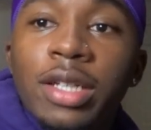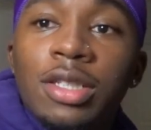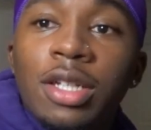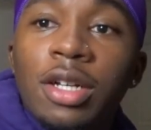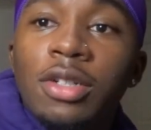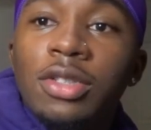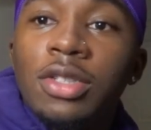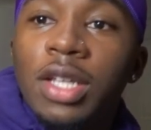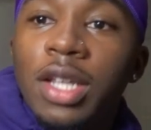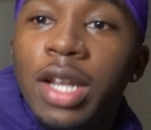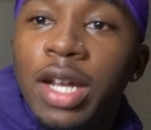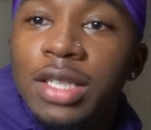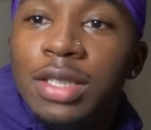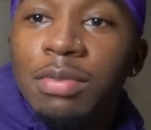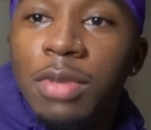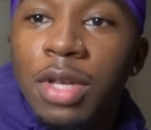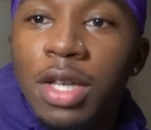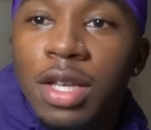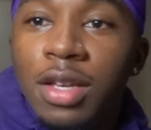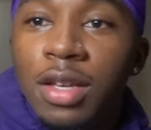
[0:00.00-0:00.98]
Sirski, that's
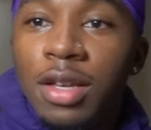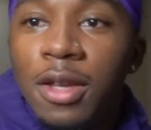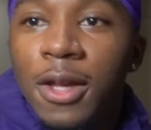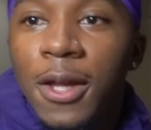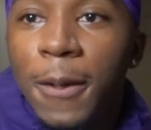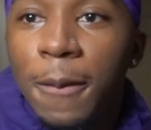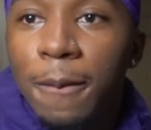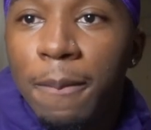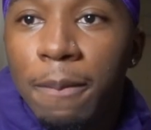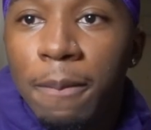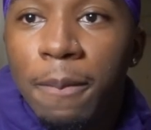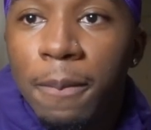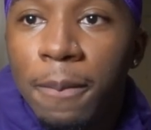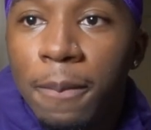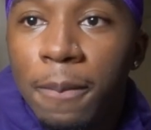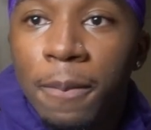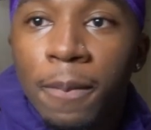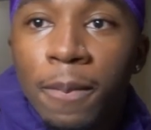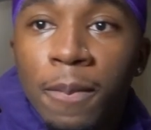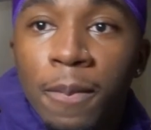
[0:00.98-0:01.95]
me.
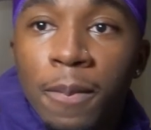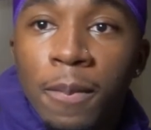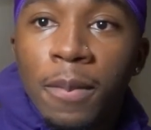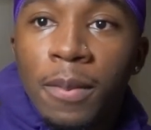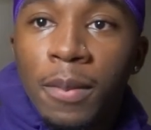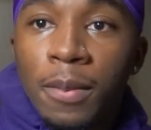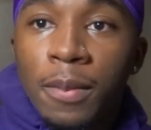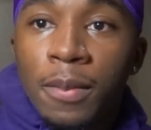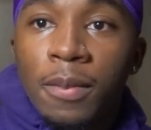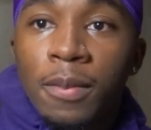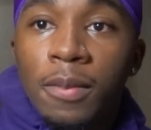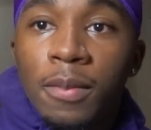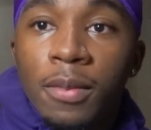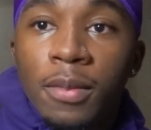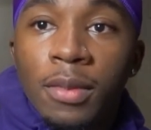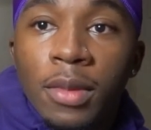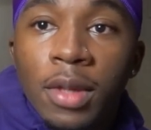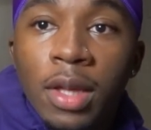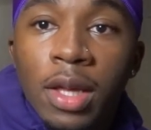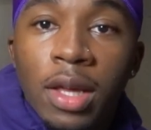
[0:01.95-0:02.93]
Yeah.
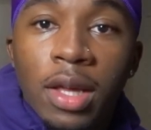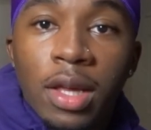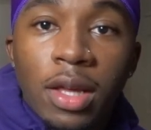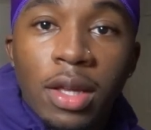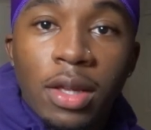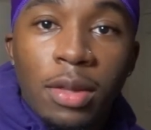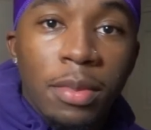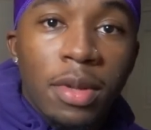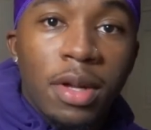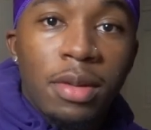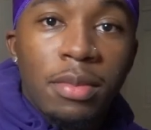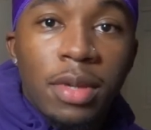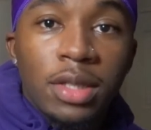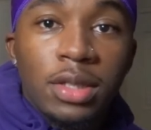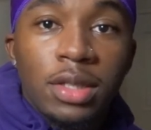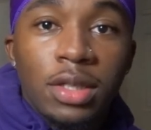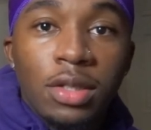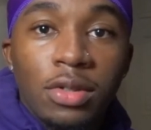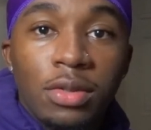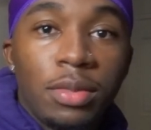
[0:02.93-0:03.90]
Yeah, your mom
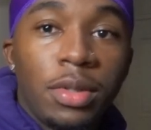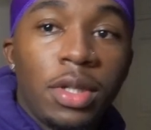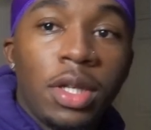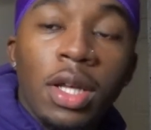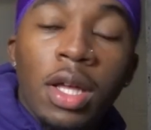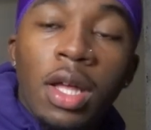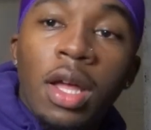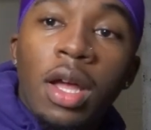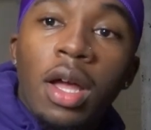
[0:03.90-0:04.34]
about to know me.